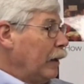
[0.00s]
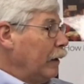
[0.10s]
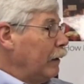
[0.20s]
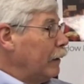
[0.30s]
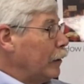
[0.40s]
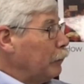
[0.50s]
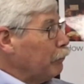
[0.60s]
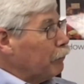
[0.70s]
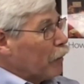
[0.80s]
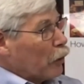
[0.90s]

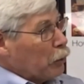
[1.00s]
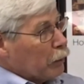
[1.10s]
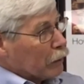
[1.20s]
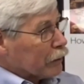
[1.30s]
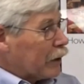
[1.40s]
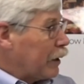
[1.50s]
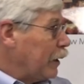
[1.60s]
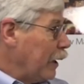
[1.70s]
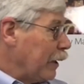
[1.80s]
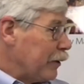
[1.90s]
The new
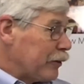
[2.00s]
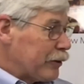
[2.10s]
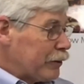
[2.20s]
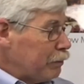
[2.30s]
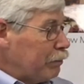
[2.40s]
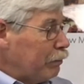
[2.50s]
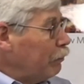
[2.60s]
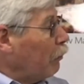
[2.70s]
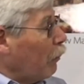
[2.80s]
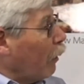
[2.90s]
Milty is
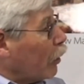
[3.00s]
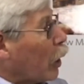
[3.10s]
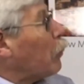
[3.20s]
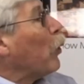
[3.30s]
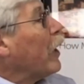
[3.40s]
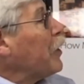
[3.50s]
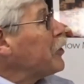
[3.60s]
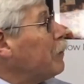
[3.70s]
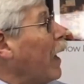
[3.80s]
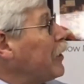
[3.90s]
a little more
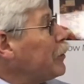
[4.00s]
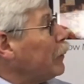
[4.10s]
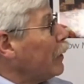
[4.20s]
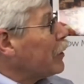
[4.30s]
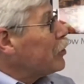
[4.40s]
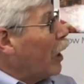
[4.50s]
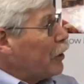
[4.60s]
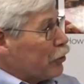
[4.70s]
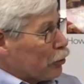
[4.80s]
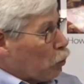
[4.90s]
customizable. It's
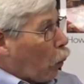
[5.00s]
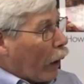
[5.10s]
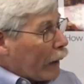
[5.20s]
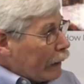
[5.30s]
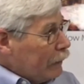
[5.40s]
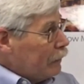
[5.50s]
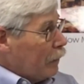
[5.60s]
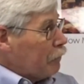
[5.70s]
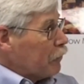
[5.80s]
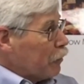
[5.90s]
not just one
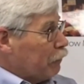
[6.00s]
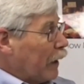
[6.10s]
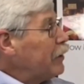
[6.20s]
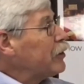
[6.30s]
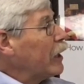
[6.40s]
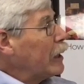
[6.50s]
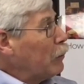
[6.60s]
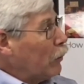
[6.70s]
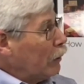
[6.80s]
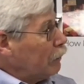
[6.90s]
device
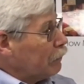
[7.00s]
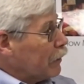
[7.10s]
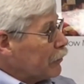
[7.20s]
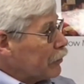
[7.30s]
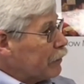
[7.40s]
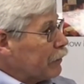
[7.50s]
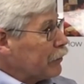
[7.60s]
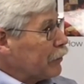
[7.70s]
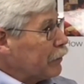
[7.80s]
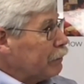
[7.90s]
anymore. There's
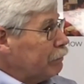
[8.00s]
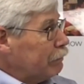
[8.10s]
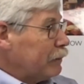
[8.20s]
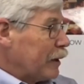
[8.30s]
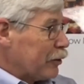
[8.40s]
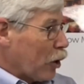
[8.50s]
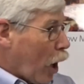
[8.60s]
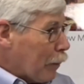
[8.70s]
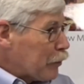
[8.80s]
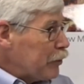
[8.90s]
an
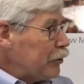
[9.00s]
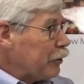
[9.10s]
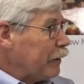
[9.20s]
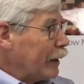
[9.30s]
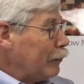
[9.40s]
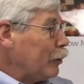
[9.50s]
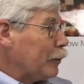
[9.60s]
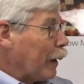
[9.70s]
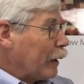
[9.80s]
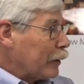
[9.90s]
options available
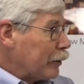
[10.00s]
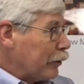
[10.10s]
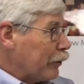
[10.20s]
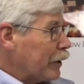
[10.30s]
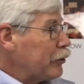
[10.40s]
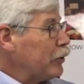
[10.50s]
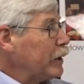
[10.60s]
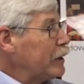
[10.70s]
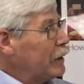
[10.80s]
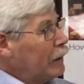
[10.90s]
depending on your
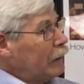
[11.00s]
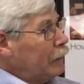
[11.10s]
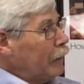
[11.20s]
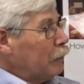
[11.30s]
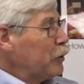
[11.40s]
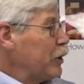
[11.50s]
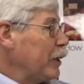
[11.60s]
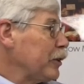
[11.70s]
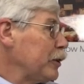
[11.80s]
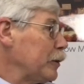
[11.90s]
district, which
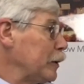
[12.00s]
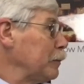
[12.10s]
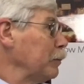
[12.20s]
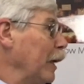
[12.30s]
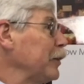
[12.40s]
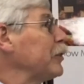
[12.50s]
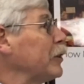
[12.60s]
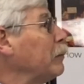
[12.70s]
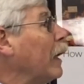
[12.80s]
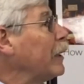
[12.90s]
has its pluses
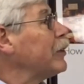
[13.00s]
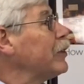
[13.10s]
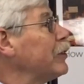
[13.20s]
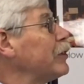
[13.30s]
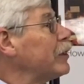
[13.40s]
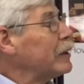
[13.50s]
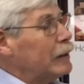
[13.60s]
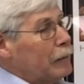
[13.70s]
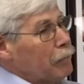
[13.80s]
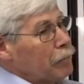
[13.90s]
and minuses.